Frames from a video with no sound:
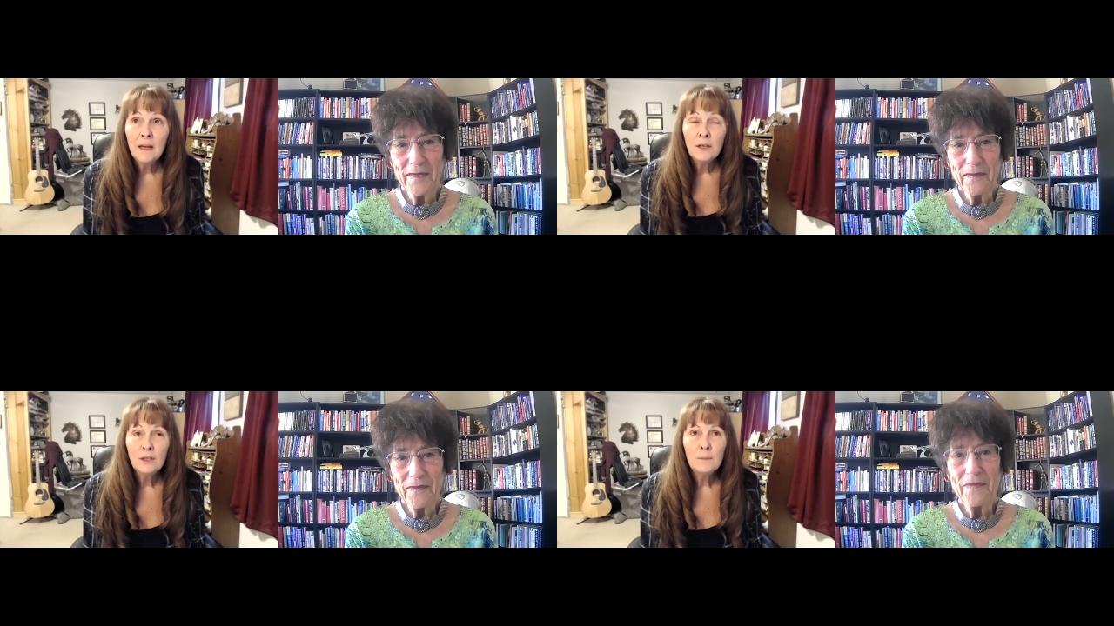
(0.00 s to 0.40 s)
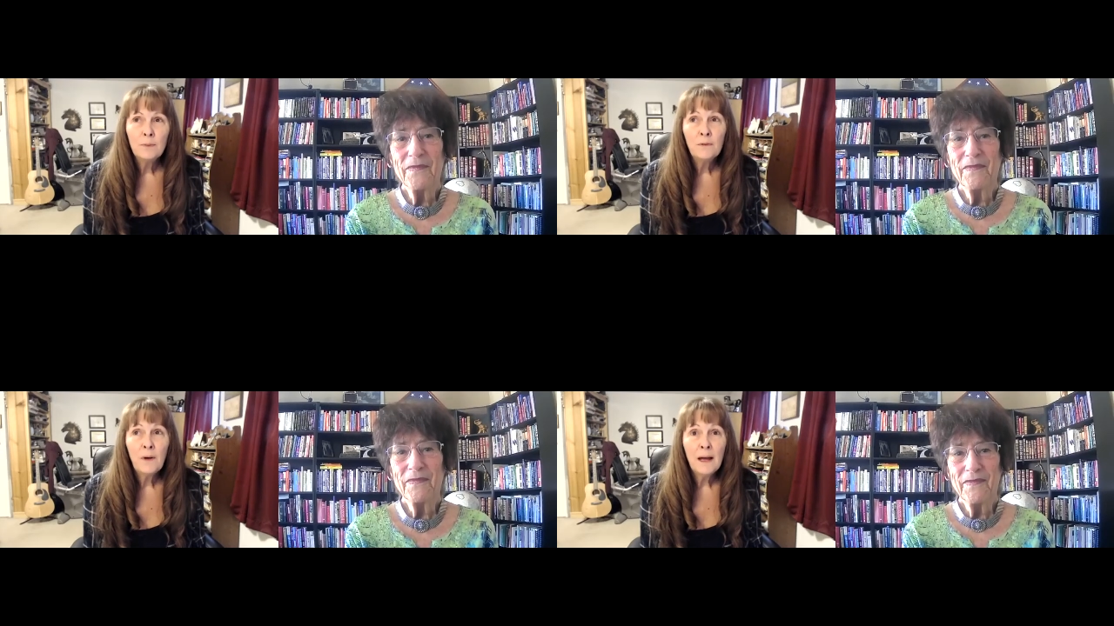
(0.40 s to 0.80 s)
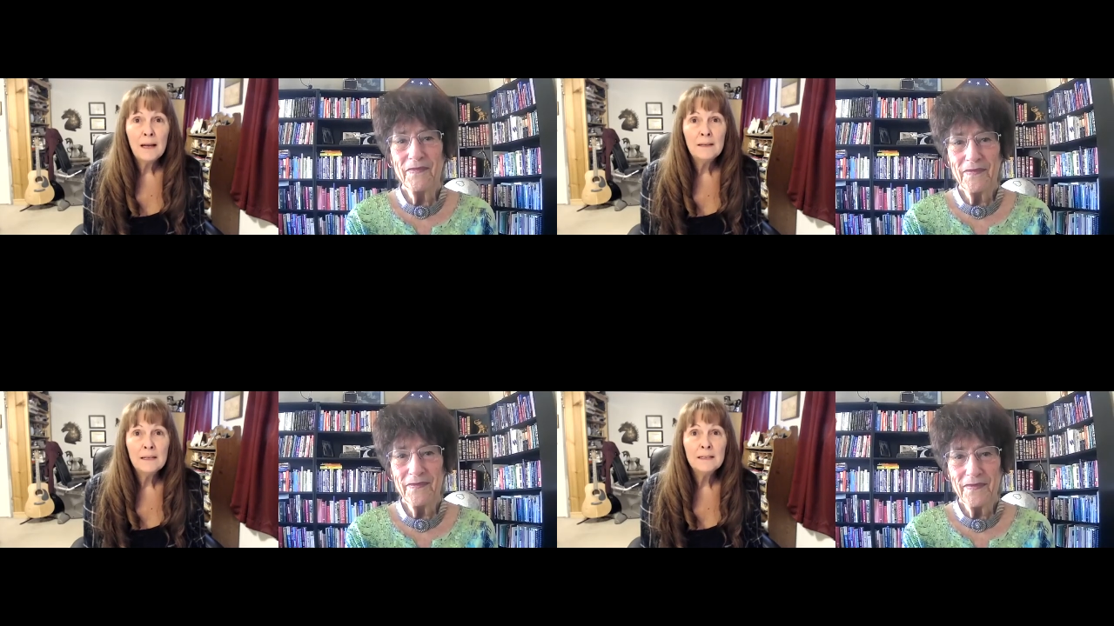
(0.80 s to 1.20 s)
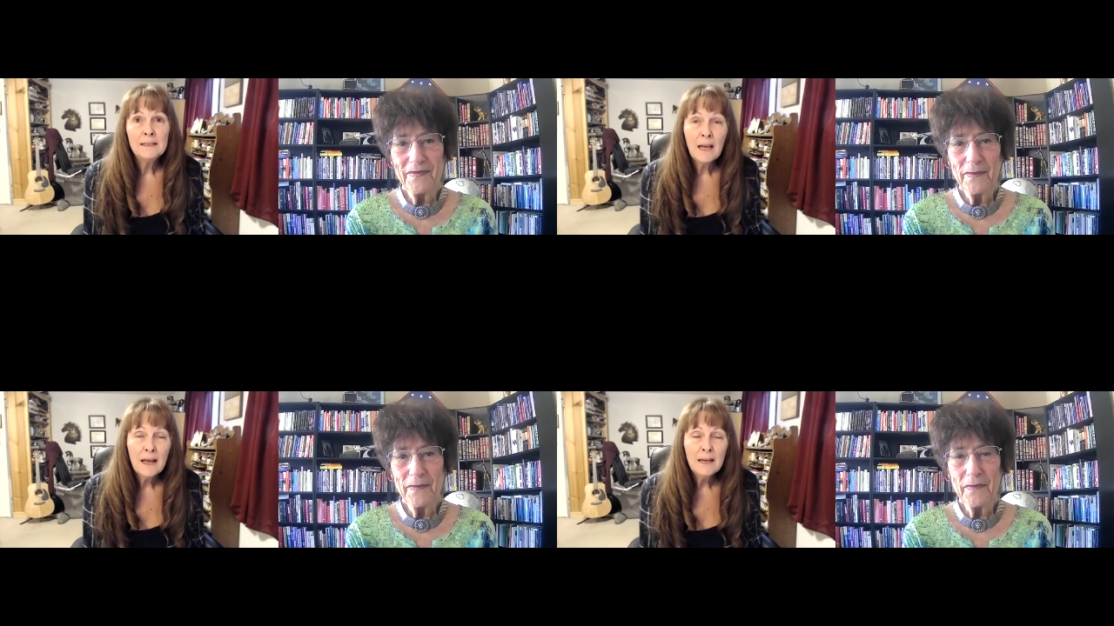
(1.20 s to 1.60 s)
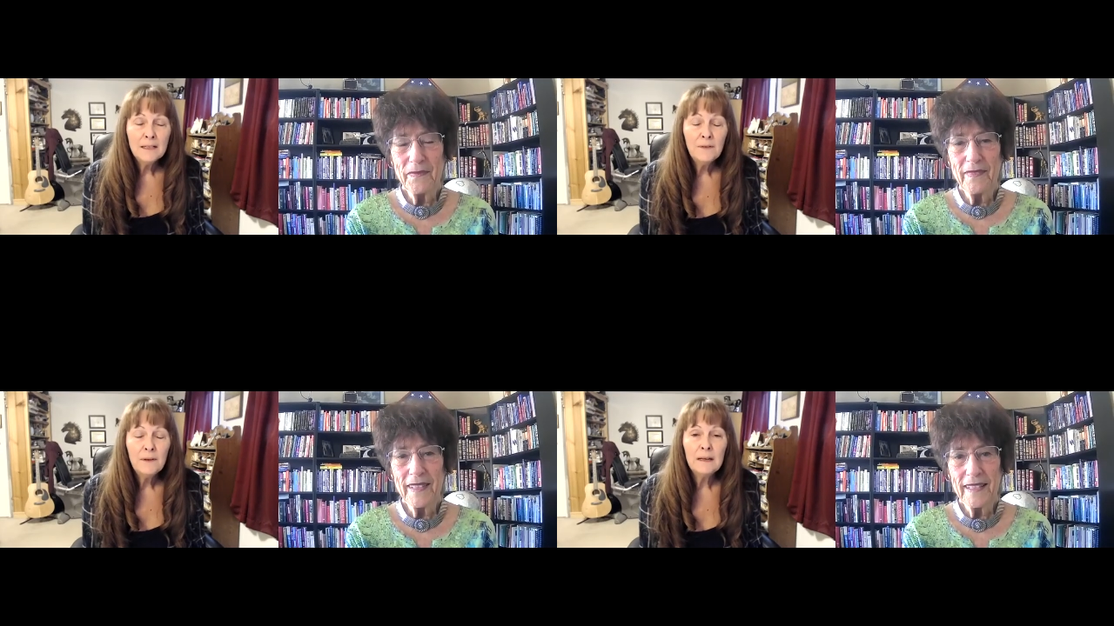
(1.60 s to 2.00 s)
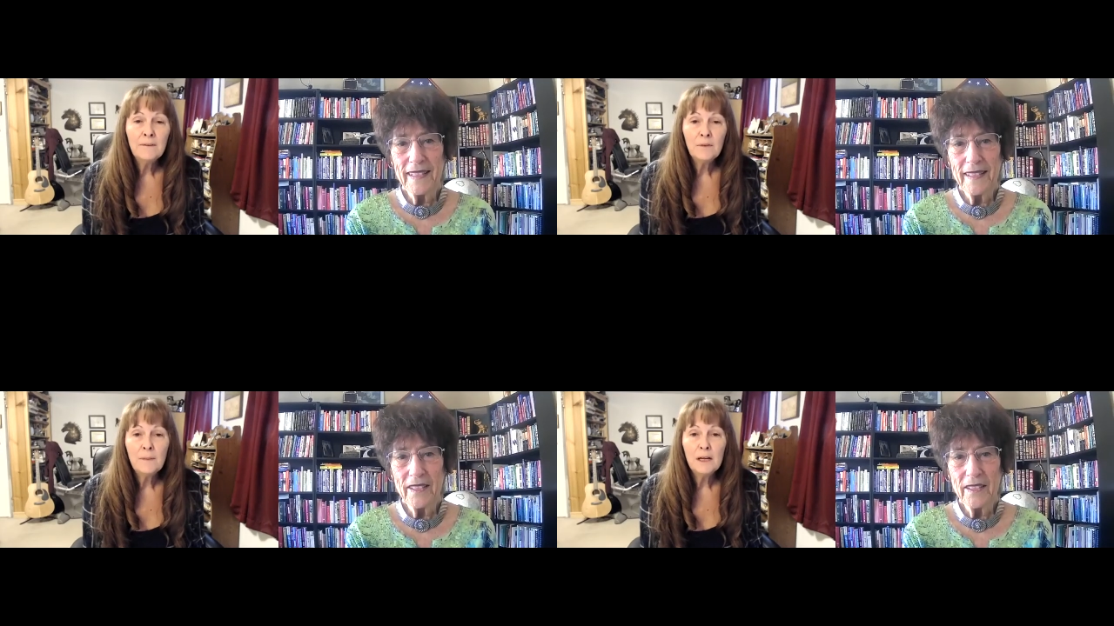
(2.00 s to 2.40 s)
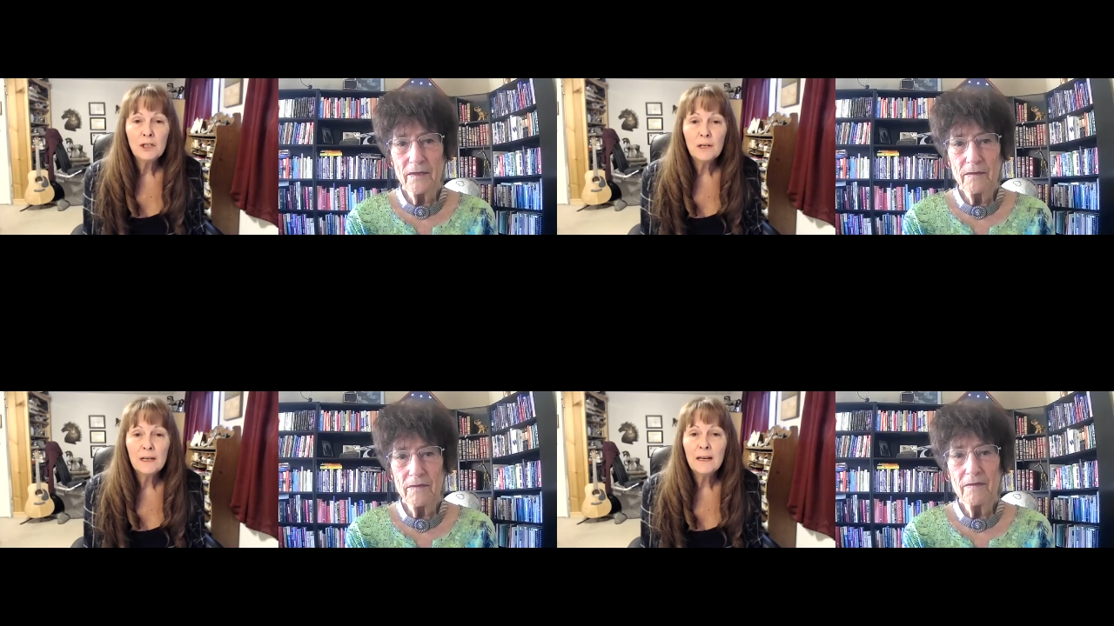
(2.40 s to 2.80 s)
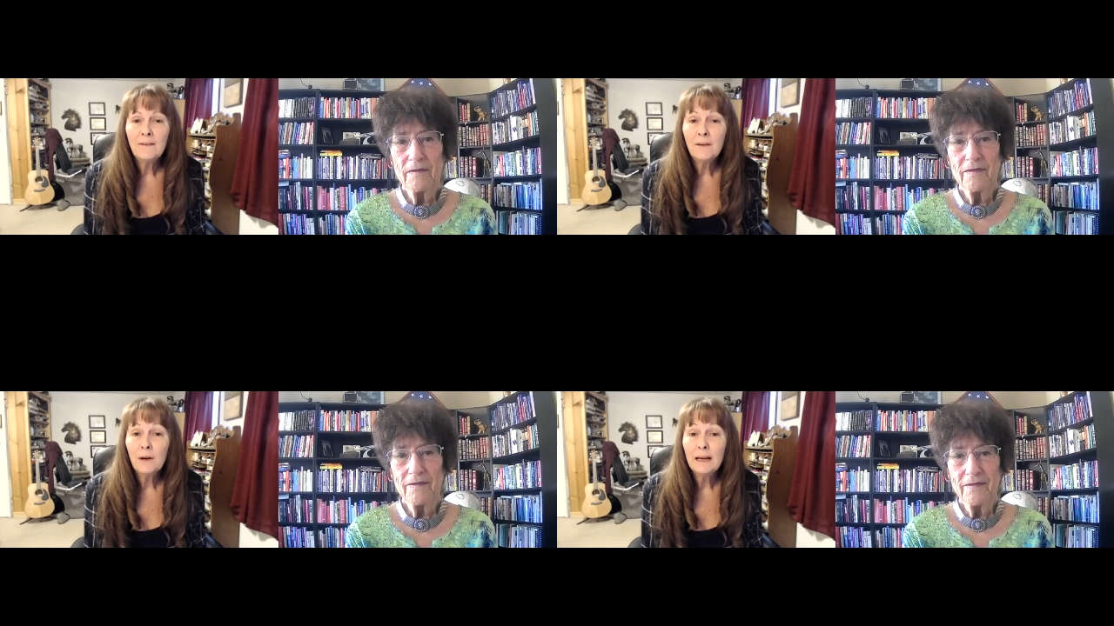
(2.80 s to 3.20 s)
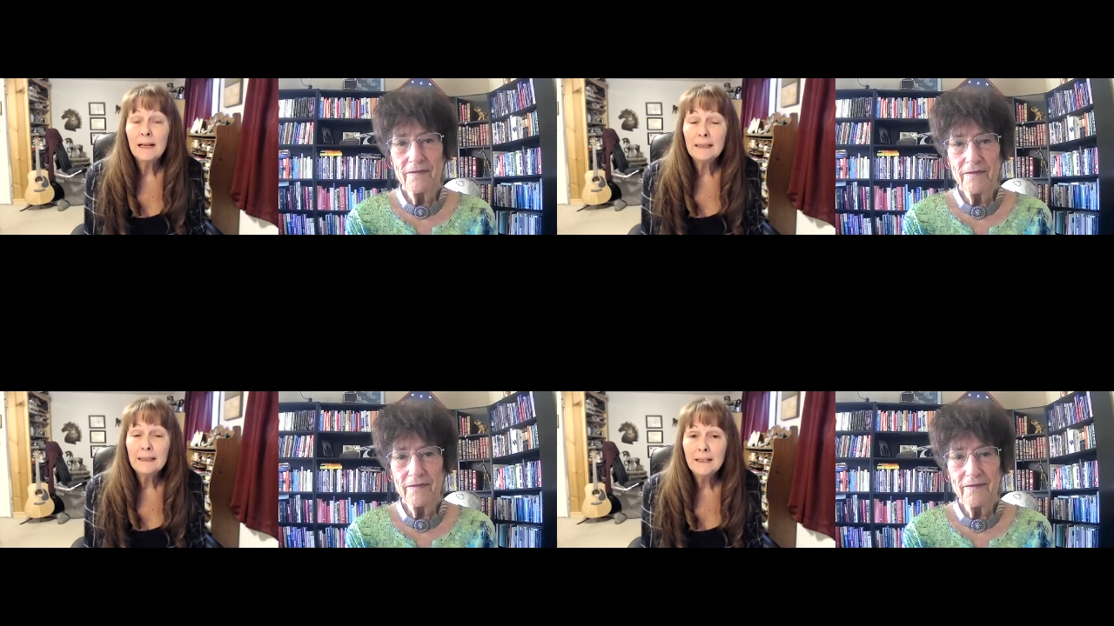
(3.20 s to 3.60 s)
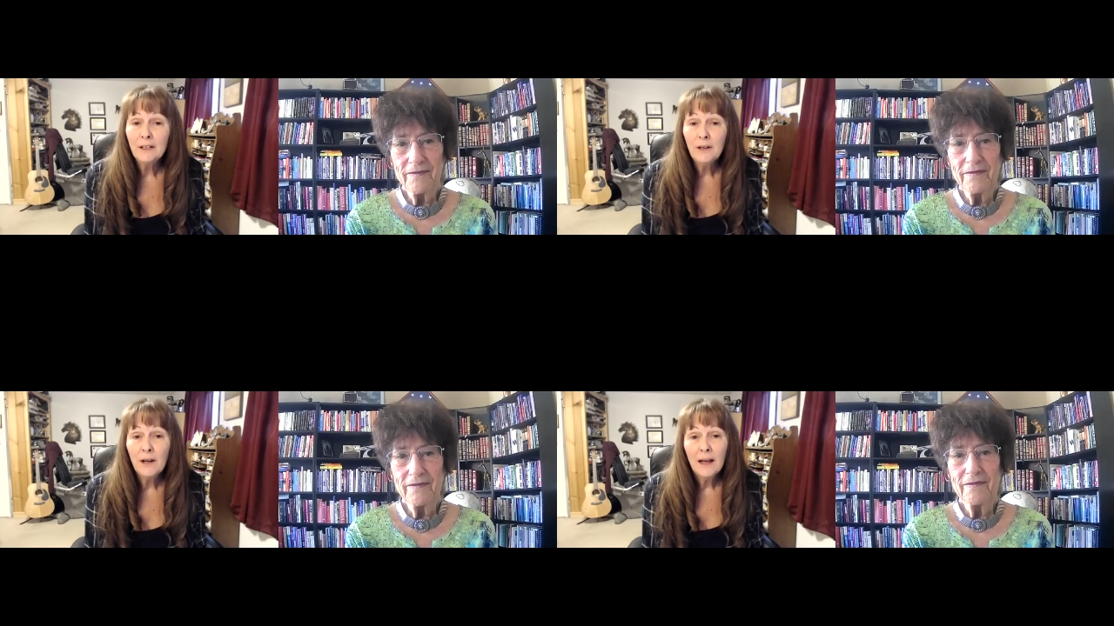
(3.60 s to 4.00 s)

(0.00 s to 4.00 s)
Speaker 1: to provide this scientific information in a very clear